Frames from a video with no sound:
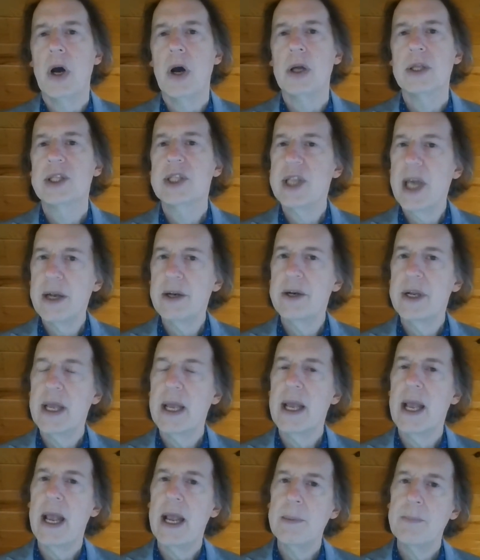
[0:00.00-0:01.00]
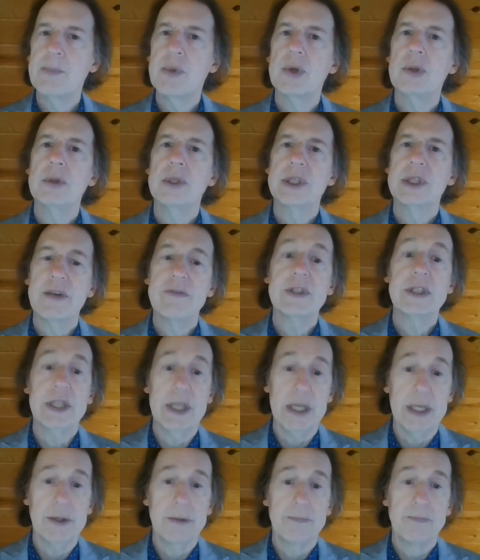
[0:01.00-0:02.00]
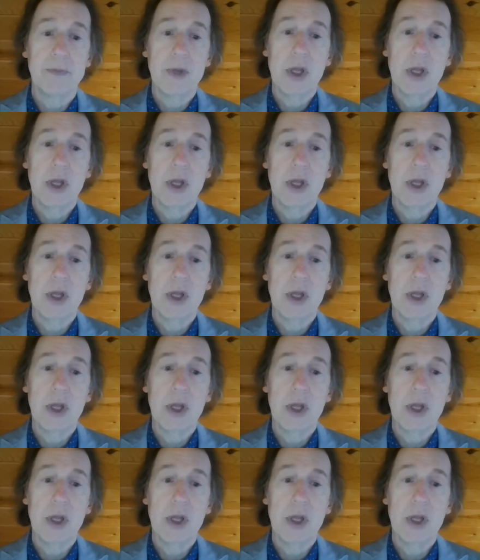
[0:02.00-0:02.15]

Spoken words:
on Saturday, April 17th,